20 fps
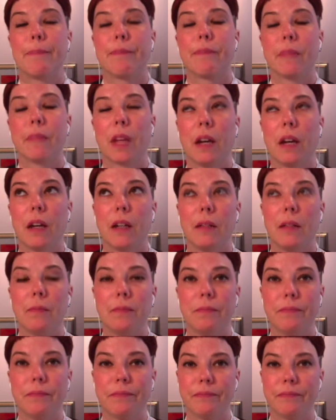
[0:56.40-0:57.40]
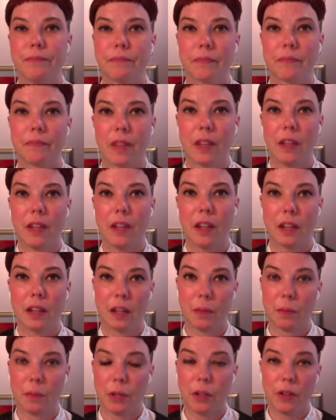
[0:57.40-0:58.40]
a
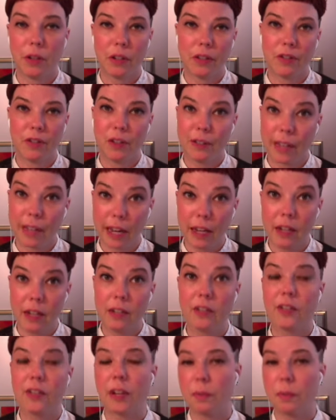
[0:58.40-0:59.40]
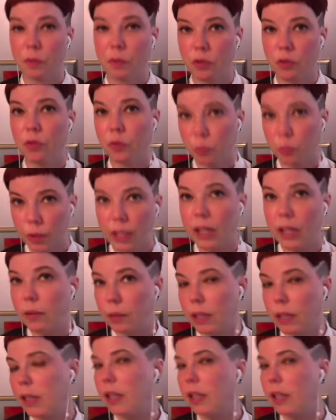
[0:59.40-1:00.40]
computer if you like. Step 2 is really
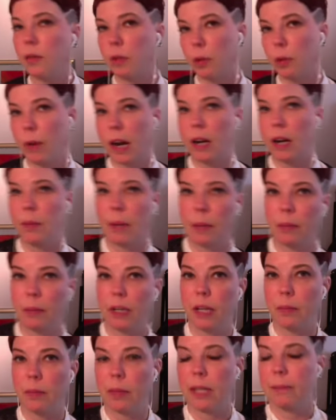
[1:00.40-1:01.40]
going to require paper and a pen.